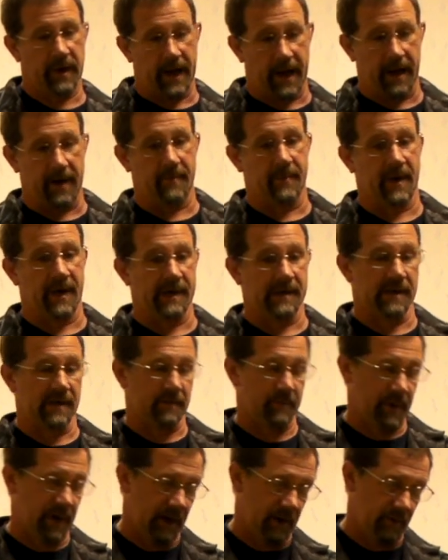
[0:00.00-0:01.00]
it
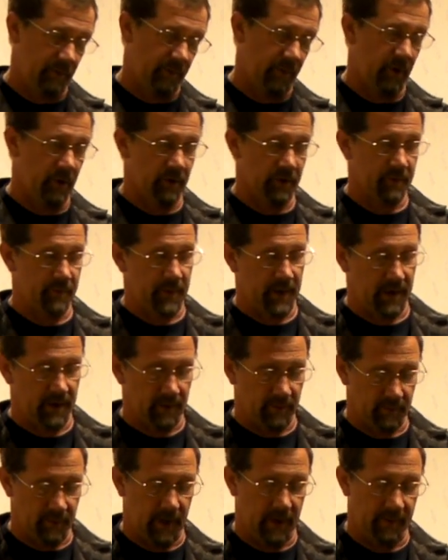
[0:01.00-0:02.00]
atomizes better, burns
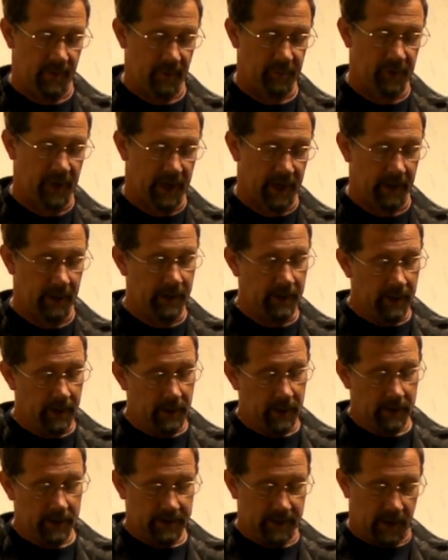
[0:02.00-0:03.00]
better, blah, blah, blah.
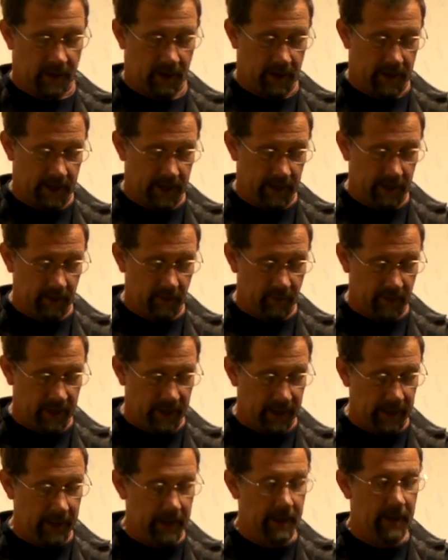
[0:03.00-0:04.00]
So
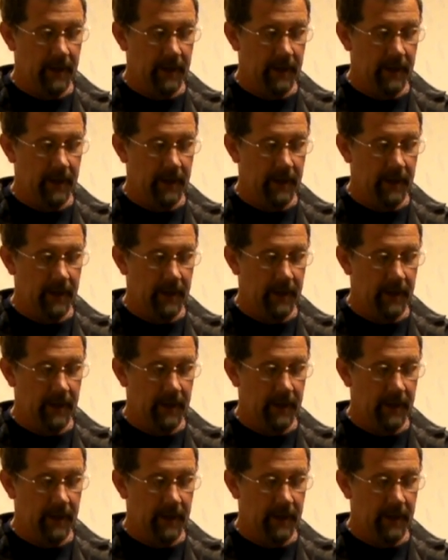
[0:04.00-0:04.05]
anyway,